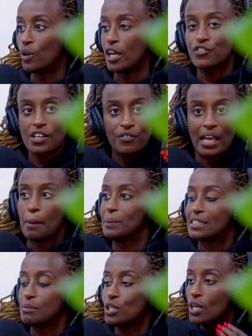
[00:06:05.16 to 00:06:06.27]
If something
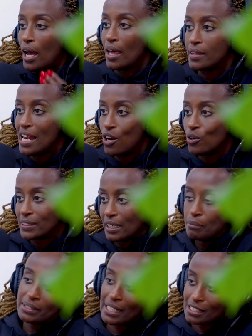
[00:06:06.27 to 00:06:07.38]
happens to me, are there laws that
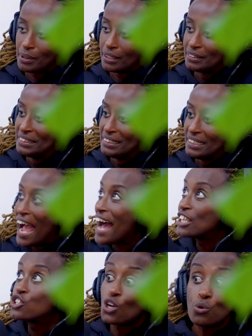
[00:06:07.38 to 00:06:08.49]
can protect me?
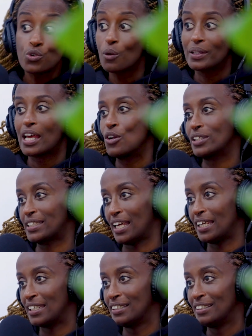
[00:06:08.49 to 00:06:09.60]
I don't know what that looks like.